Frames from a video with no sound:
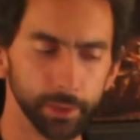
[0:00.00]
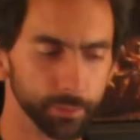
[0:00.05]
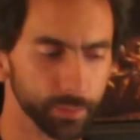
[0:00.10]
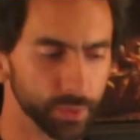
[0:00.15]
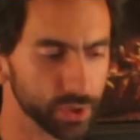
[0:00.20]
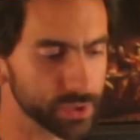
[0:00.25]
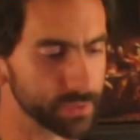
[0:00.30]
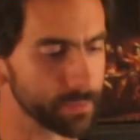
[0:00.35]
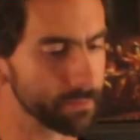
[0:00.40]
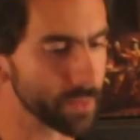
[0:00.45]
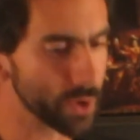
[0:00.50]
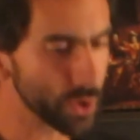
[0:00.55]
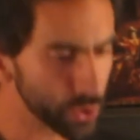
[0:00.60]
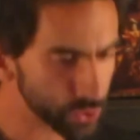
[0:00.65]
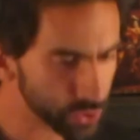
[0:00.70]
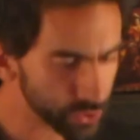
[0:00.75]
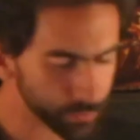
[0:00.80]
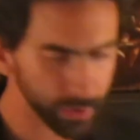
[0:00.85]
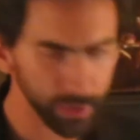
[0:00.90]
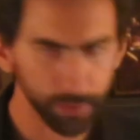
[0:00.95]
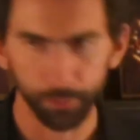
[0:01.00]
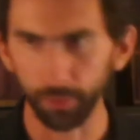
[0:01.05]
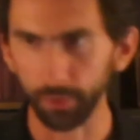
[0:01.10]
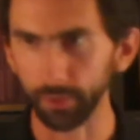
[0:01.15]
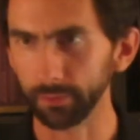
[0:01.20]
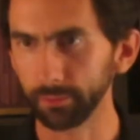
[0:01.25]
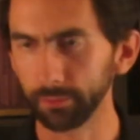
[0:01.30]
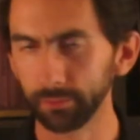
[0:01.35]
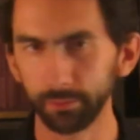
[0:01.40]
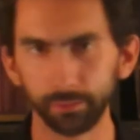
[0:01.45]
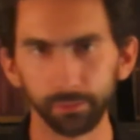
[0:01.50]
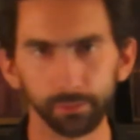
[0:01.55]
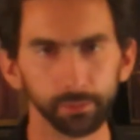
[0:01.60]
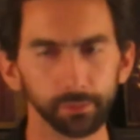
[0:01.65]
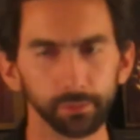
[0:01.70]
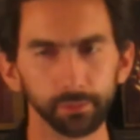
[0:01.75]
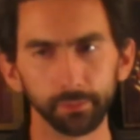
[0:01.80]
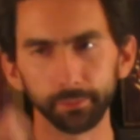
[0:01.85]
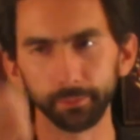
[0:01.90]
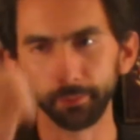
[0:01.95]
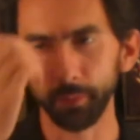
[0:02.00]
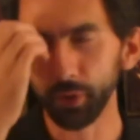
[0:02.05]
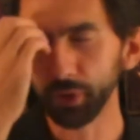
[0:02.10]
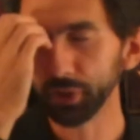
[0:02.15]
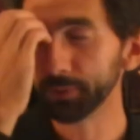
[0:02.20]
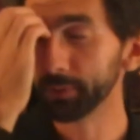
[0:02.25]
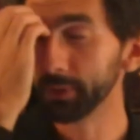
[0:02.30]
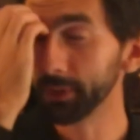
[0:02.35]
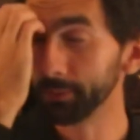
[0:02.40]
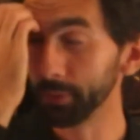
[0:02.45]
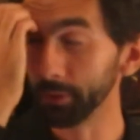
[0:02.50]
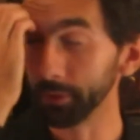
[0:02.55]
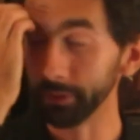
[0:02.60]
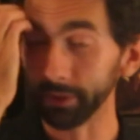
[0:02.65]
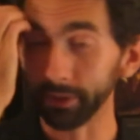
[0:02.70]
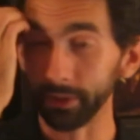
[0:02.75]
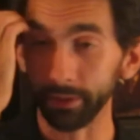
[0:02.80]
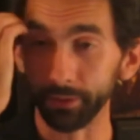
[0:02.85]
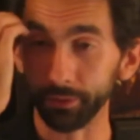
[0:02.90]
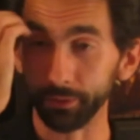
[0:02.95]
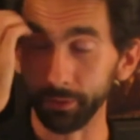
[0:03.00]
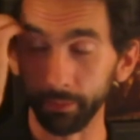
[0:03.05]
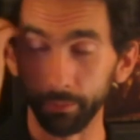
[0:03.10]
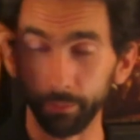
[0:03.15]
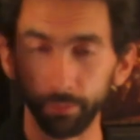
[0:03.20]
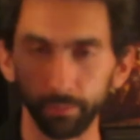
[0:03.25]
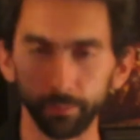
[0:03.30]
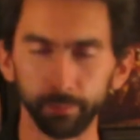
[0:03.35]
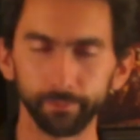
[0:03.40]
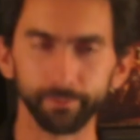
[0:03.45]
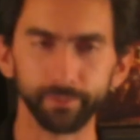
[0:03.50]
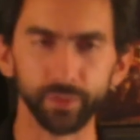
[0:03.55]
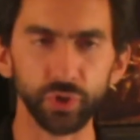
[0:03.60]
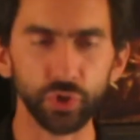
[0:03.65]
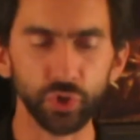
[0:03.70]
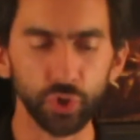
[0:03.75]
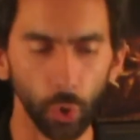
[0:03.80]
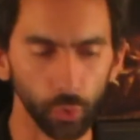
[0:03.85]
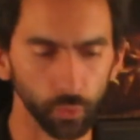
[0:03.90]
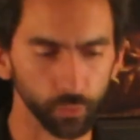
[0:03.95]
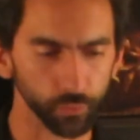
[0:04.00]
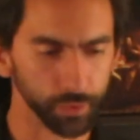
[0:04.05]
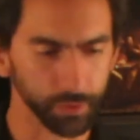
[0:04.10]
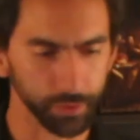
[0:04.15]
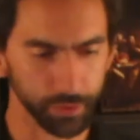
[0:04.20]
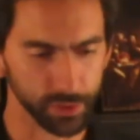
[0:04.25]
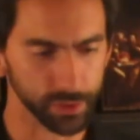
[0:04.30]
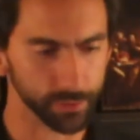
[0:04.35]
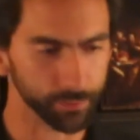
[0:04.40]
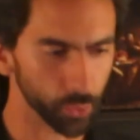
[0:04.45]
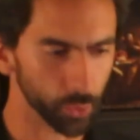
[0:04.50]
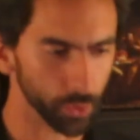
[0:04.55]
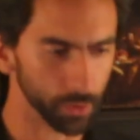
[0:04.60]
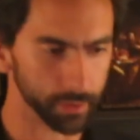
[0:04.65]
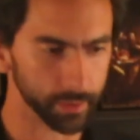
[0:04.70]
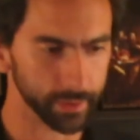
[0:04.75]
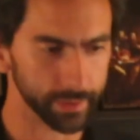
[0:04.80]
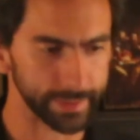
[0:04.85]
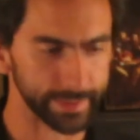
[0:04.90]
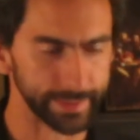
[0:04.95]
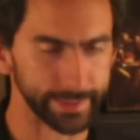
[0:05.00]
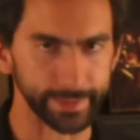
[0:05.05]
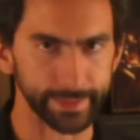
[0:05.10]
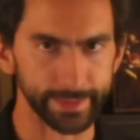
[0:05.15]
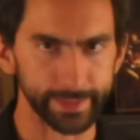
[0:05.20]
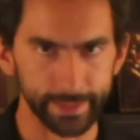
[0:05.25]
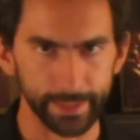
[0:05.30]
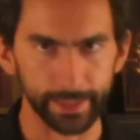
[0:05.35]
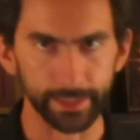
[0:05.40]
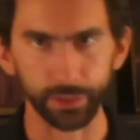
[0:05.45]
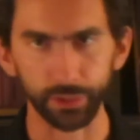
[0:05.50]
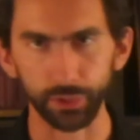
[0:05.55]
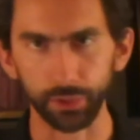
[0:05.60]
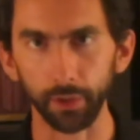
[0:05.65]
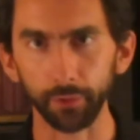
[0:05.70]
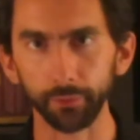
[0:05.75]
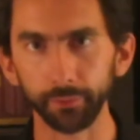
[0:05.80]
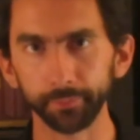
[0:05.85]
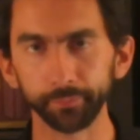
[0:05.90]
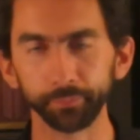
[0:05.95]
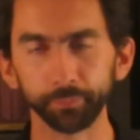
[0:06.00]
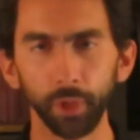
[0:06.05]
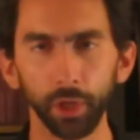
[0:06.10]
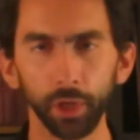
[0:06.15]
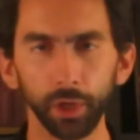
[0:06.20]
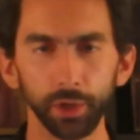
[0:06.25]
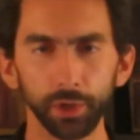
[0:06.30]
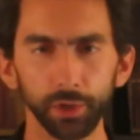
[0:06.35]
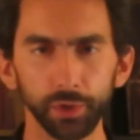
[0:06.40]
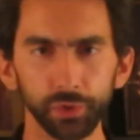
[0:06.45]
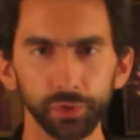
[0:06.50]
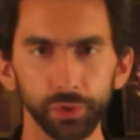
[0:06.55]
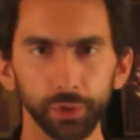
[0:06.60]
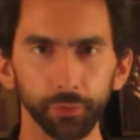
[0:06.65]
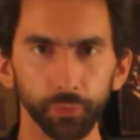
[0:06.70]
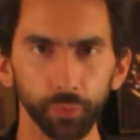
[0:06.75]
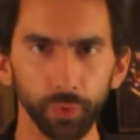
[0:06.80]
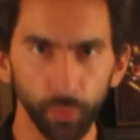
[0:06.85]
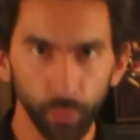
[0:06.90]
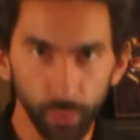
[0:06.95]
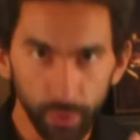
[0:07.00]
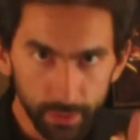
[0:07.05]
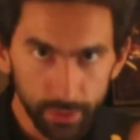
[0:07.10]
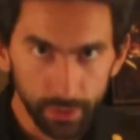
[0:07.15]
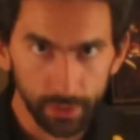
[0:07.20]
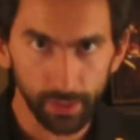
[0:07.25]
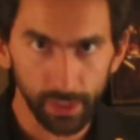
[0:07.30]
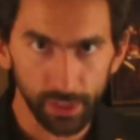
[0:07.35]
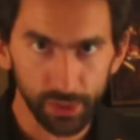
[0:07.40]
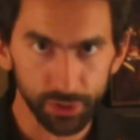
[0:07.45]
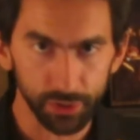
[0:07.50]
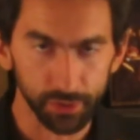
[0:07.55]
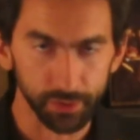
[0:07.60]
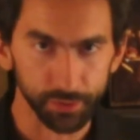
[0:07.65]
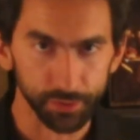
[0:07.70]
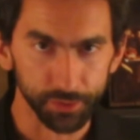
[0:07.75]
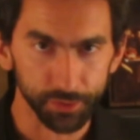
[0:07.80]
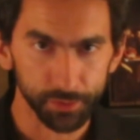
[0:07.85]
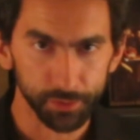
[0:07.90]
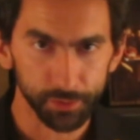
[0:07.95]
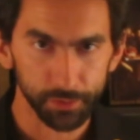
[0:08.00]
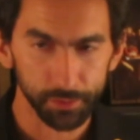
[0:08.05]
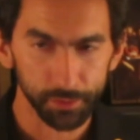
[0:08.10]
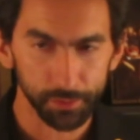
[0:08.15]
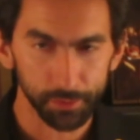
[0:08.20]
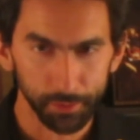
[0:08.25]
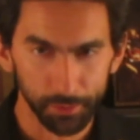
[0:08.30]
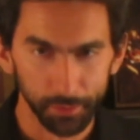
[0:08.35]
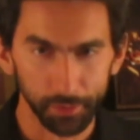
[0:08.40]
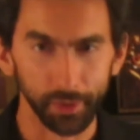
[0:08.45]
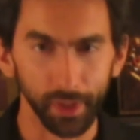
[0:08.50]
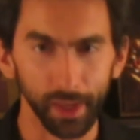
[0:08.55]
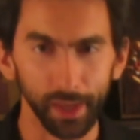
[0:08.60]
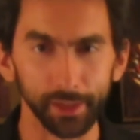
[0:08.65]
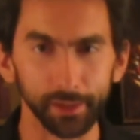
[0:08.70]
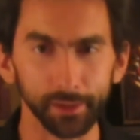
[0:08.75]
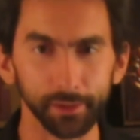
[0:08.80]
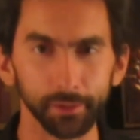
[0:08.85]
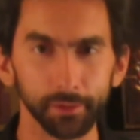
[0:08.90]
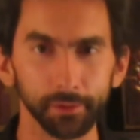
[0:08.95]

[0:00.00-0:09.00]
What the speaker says: Because most people in the country don't really support this insane stuff. So if we win the elections, then